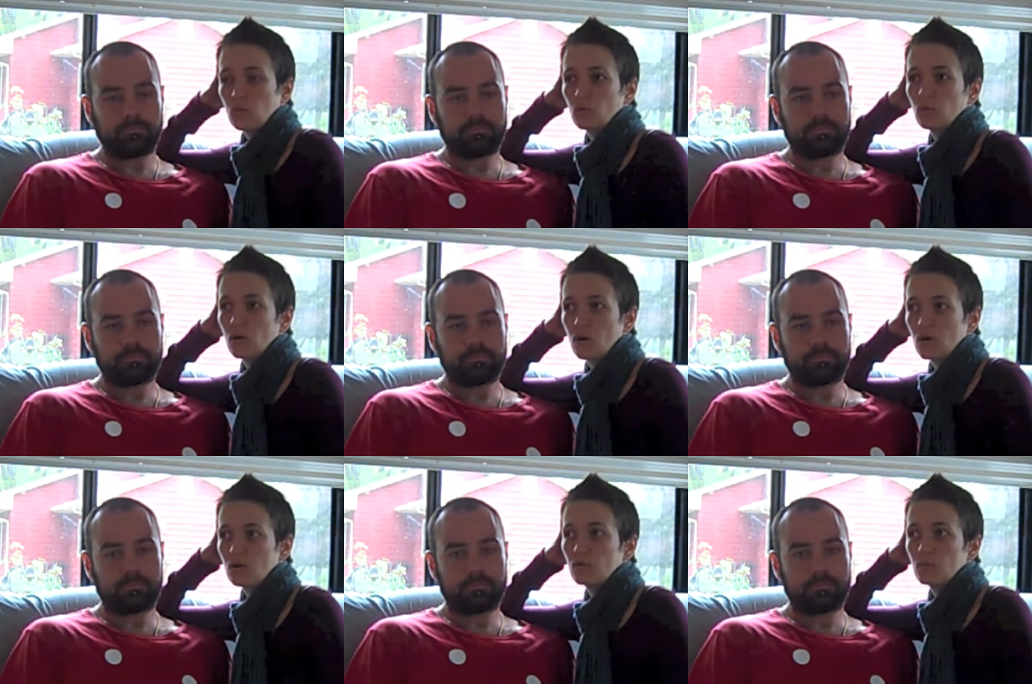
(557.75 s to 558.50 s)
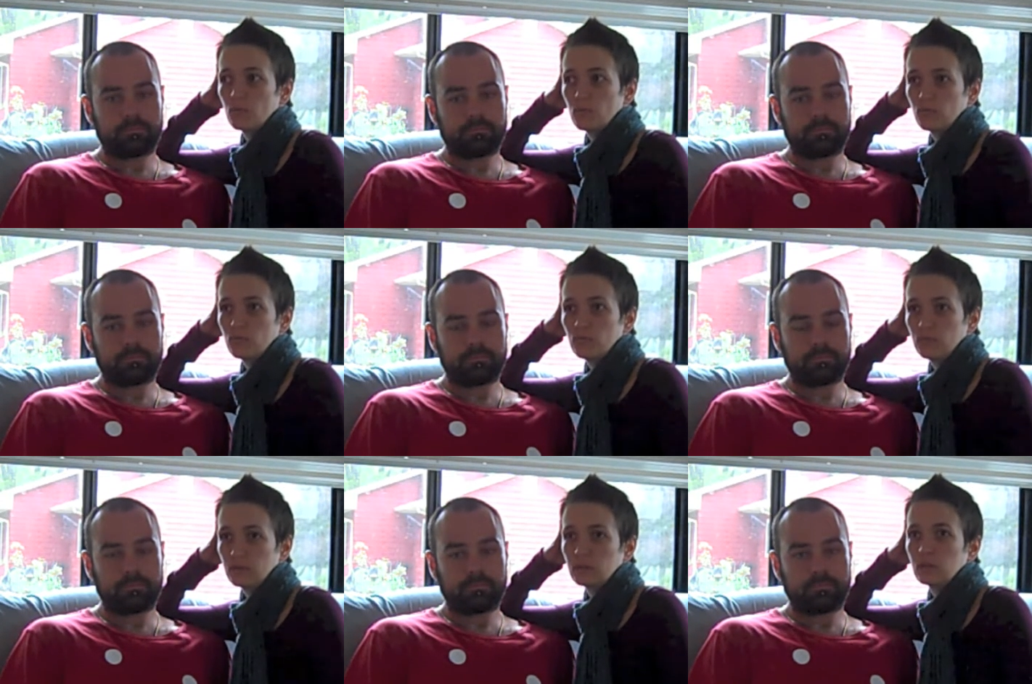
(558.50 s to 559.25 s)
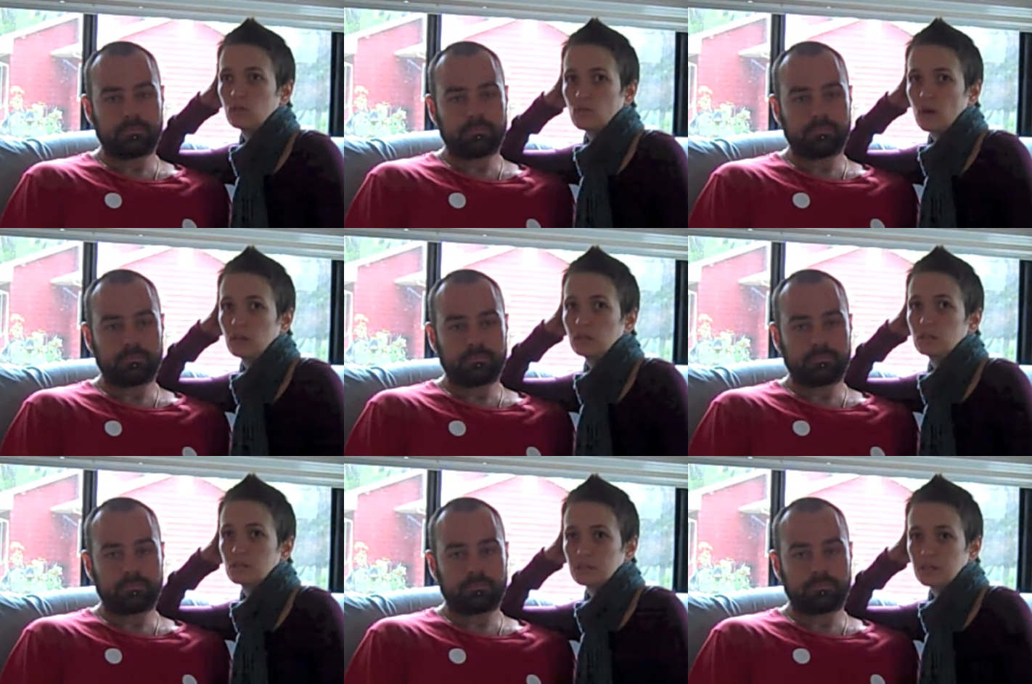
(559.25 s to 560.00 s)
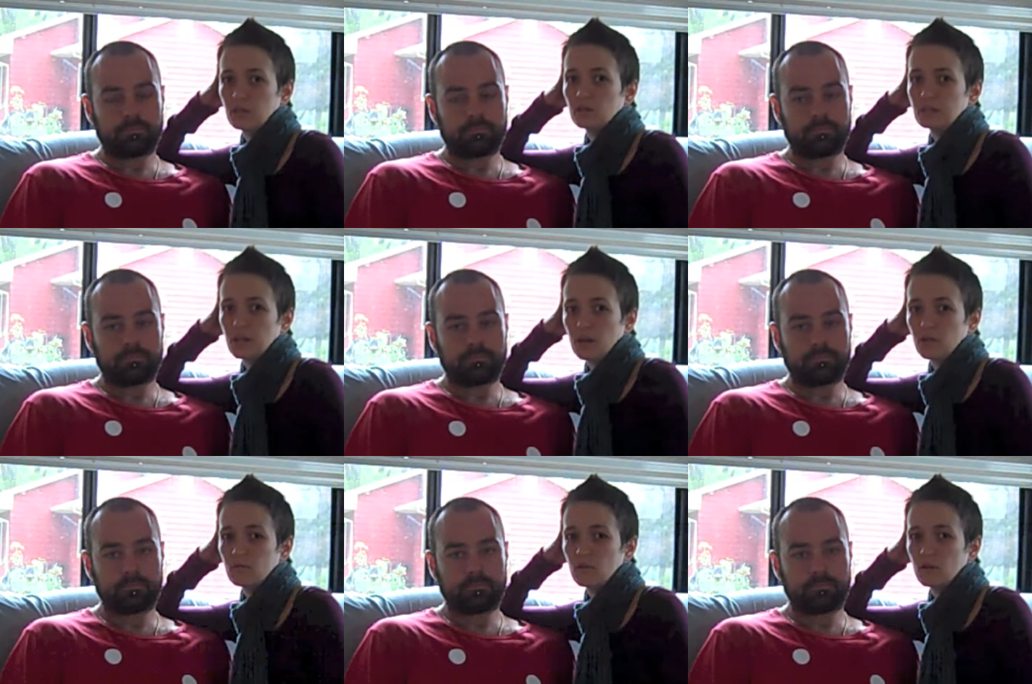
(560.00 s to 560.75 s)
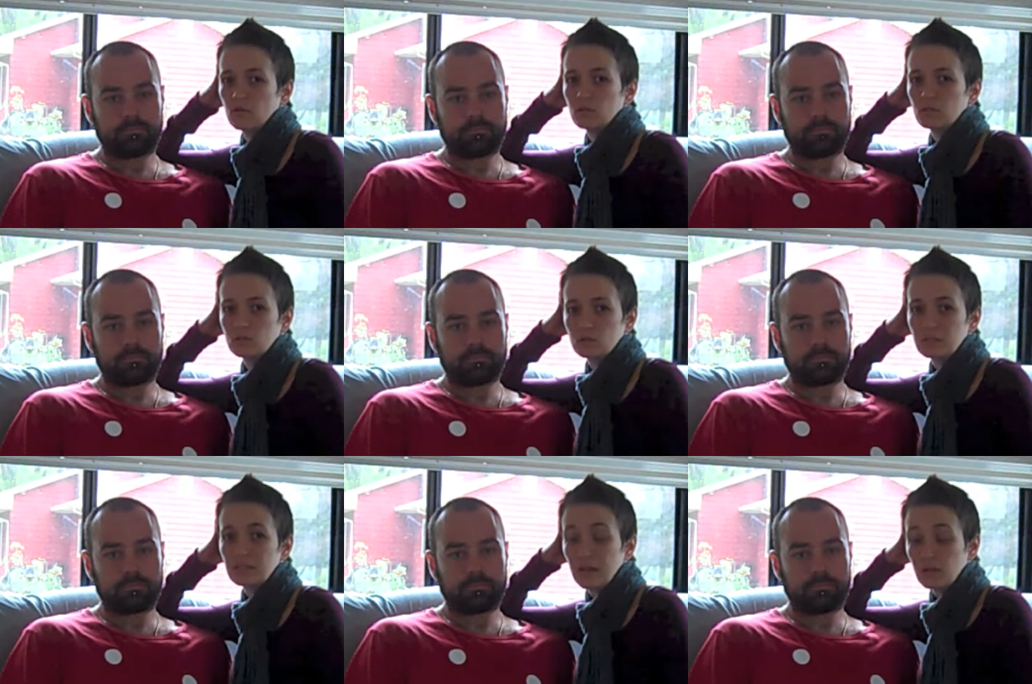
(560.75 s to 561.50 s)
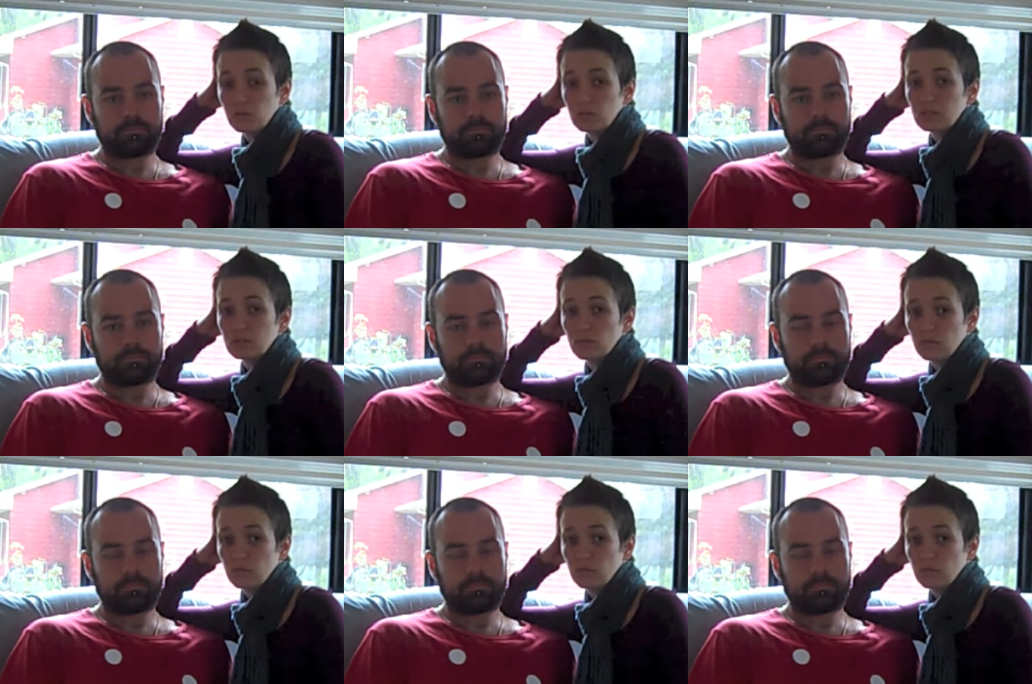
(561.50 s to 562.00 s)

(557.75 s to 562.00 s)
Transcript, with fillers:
Speaker 1: we're all feeling ready to settle down. Our original intent was to